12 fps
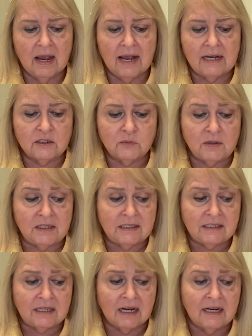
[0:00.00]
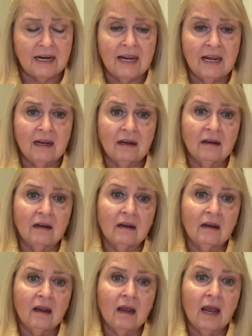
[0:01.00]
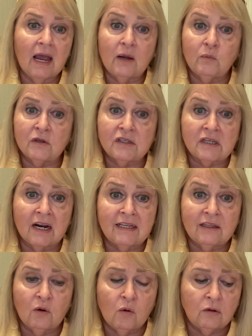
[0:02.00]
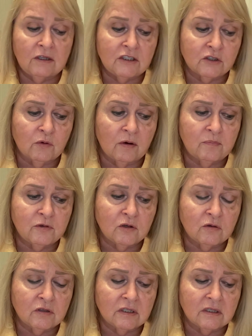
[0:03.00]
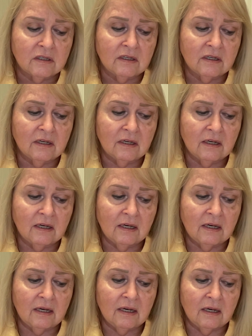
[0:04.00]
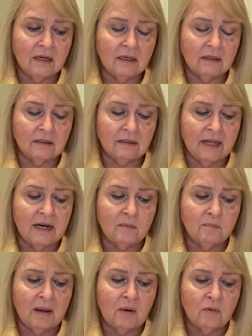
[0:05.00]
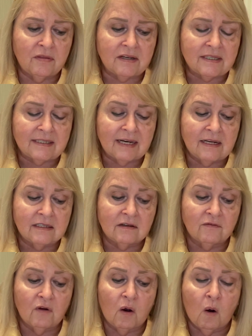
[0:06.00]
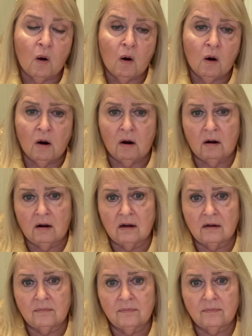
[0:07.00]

as we study and recite the Holy Scriptures, let it be with a sense of awe